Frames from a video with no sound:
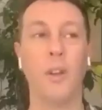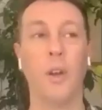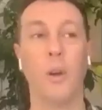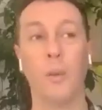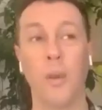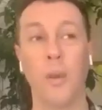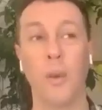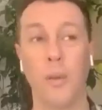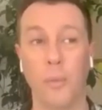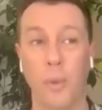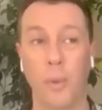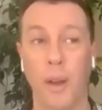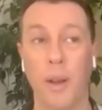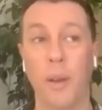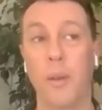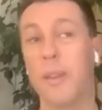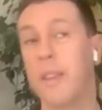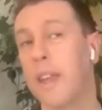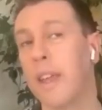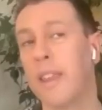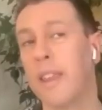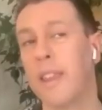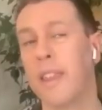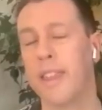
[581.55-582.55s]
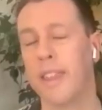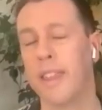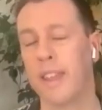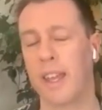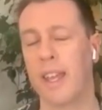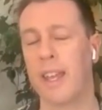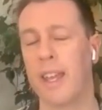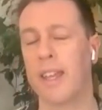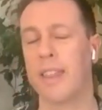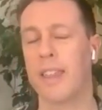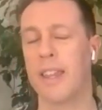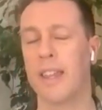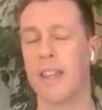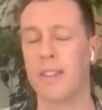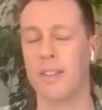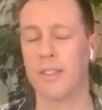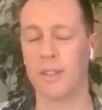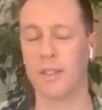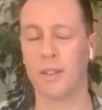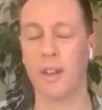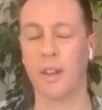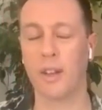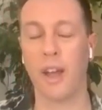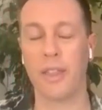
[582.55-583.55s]
you know, one of the other key things
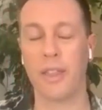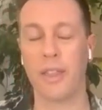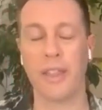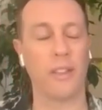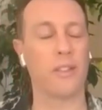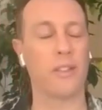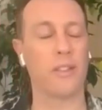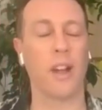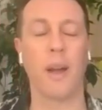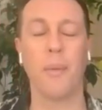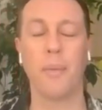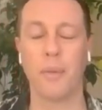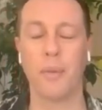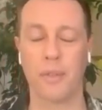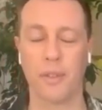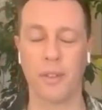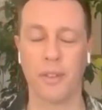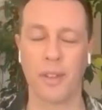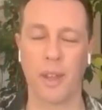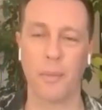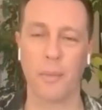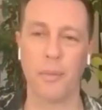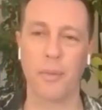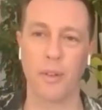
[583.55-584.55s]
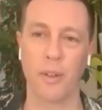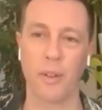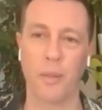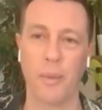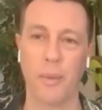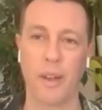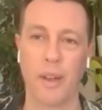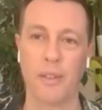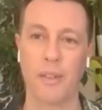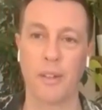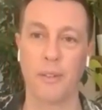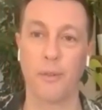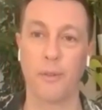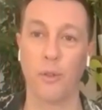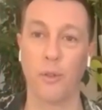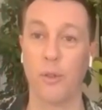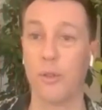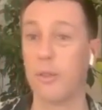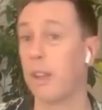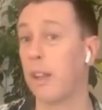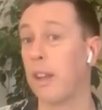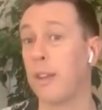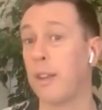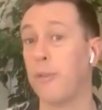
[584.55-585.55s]
that I think Cypress is absolutely amazing for
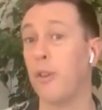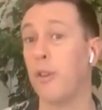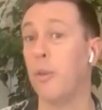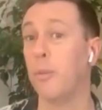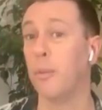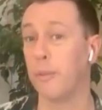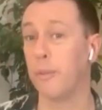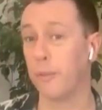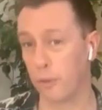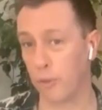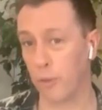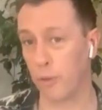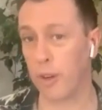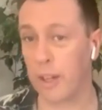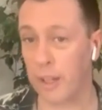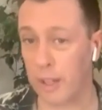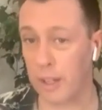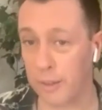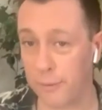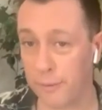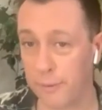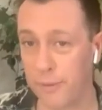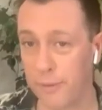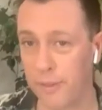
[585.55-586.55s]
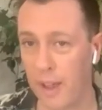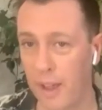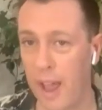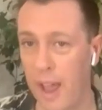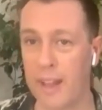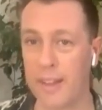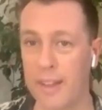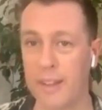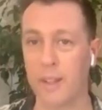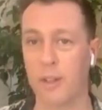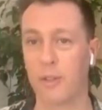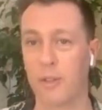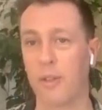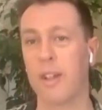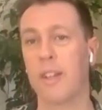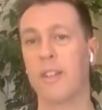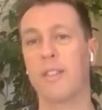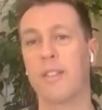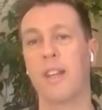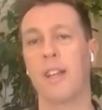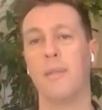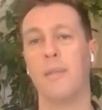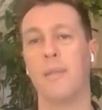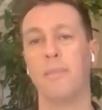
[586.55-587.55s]
is any form of grief. And the
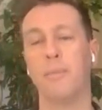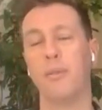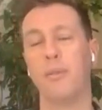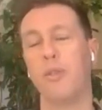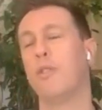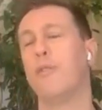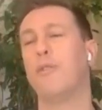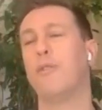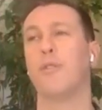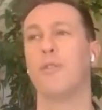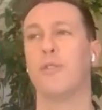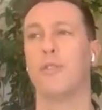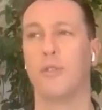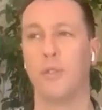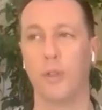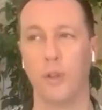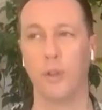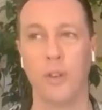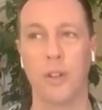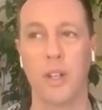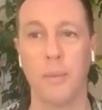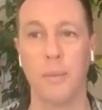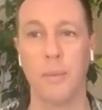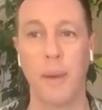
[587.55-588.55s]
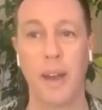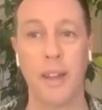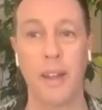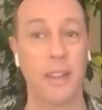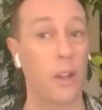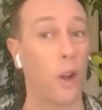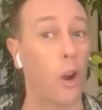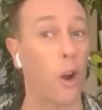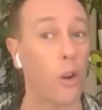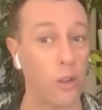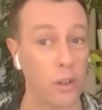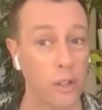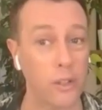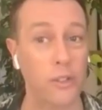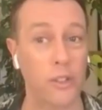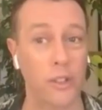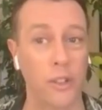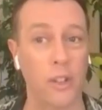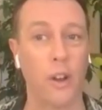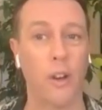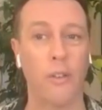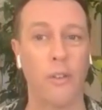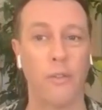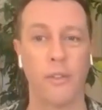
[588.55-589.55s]
Greeks had a beautiful story about the
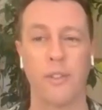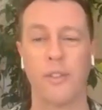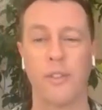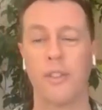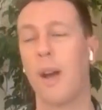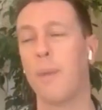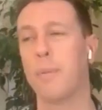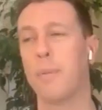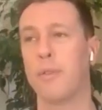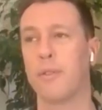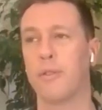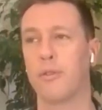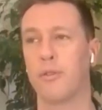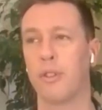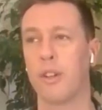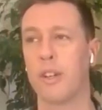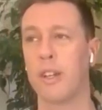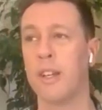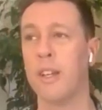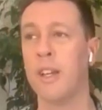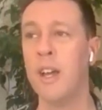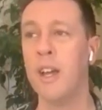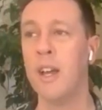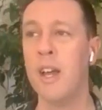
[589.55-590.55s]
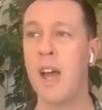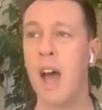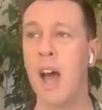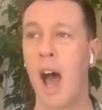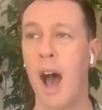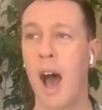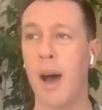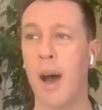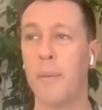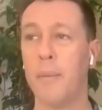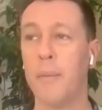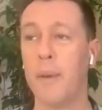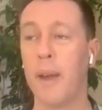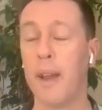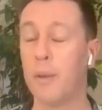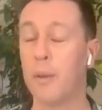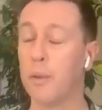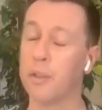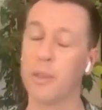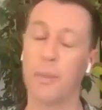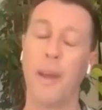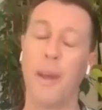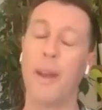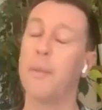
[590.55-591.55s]
origin of the cypress tree, and it
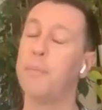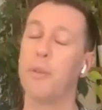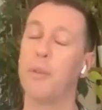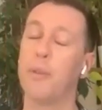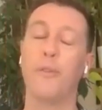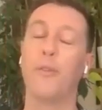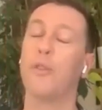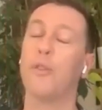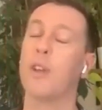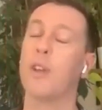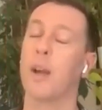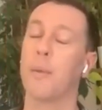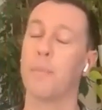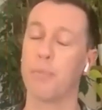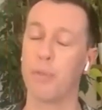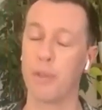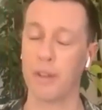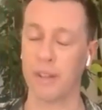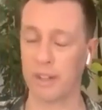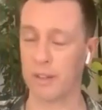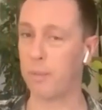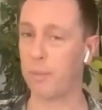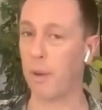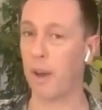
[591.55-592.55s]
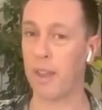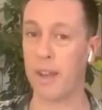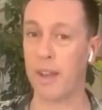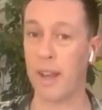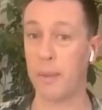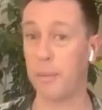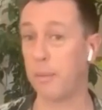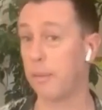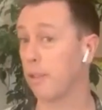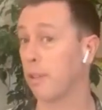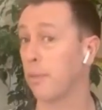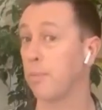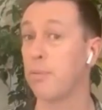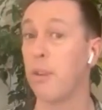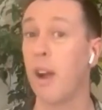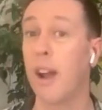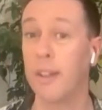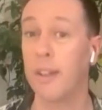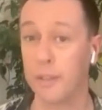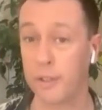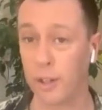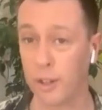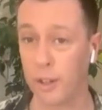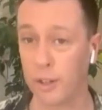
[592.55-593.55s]
was about a beautiful young prince by the name of
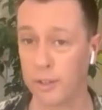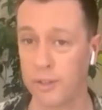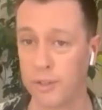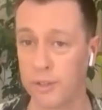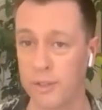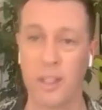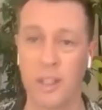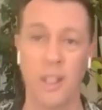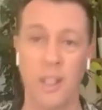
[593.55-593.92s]
Cypressios.